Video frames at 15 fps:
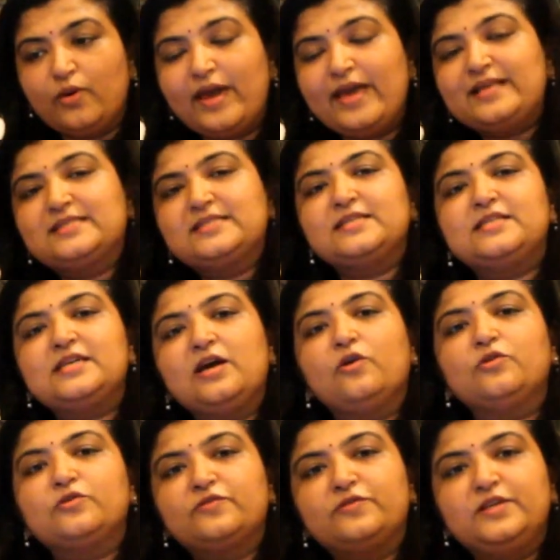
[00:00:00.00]
exiting
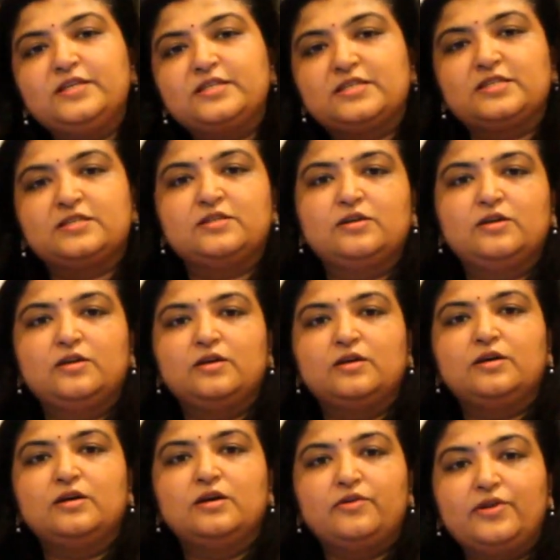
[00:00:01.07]
out of these
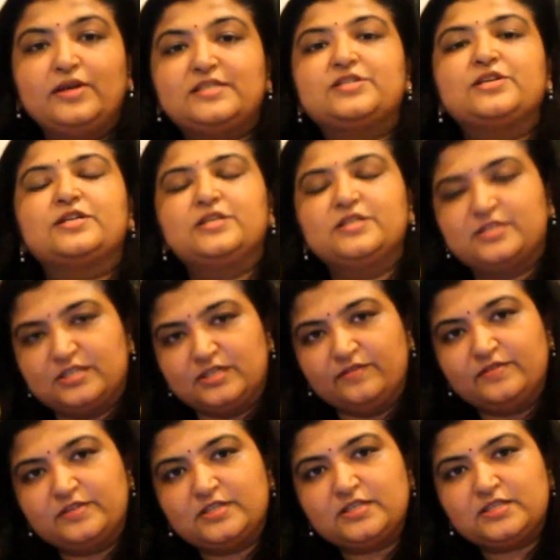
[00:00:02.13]
restricted
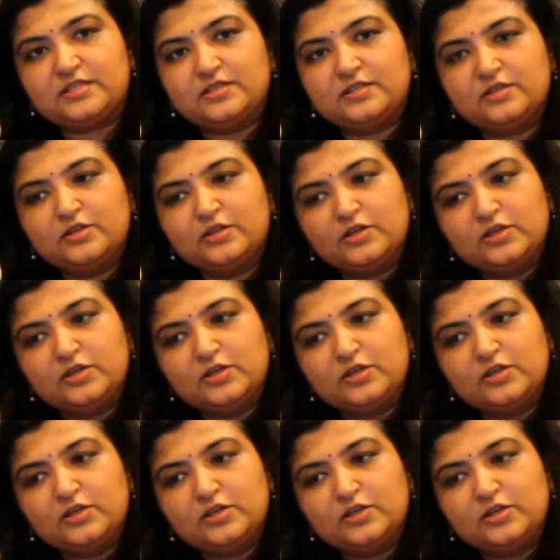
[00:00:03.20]
services.